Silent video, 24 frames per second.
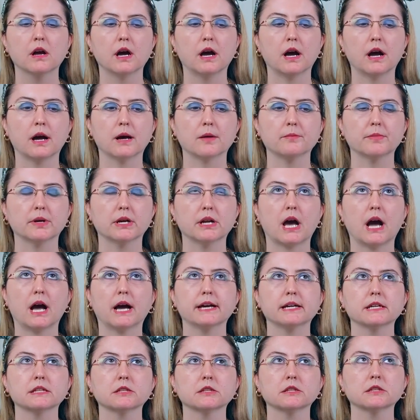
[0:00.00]
But
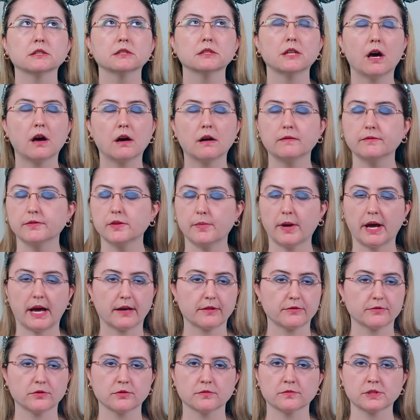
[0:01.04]
I love the
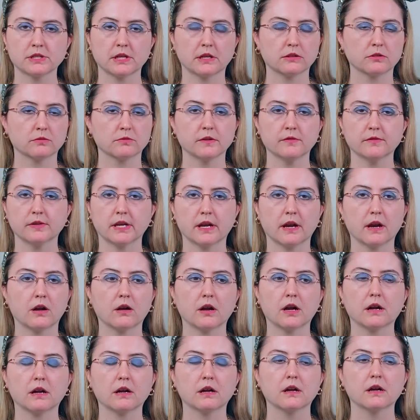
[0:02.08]
bathrooms at the
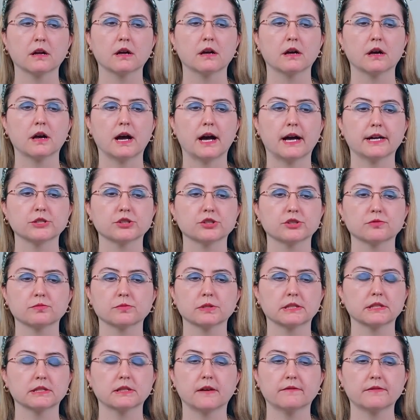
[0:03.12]
Riviera. I just
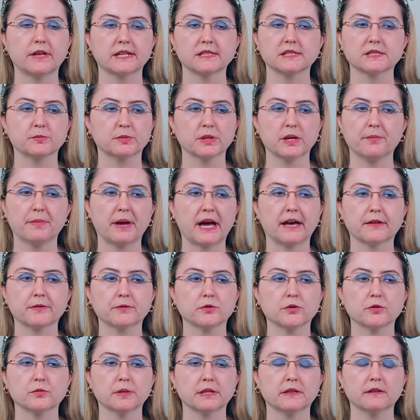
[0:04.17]
really love that split
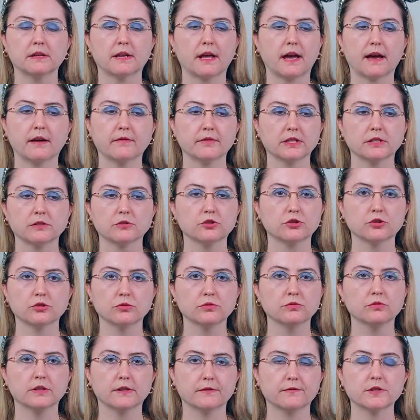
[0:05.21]
bathroom and then having
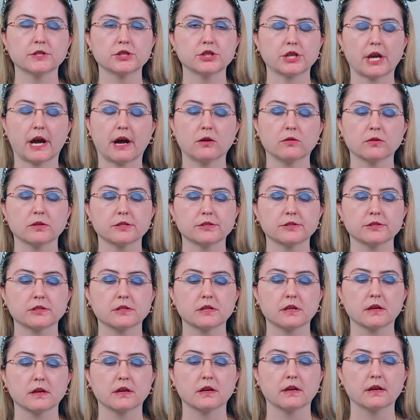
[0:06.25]
2 different showers,
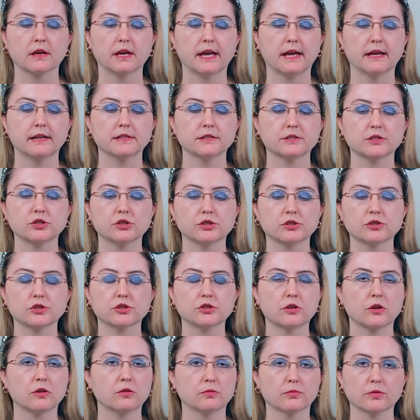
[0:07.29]
and it's just
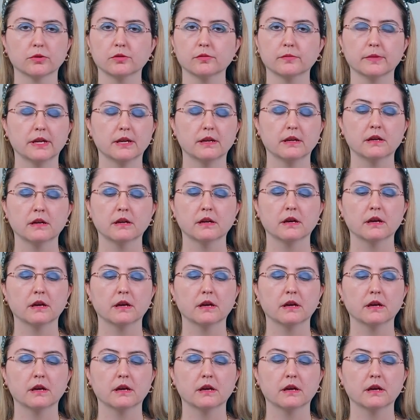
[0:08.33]
so roomy.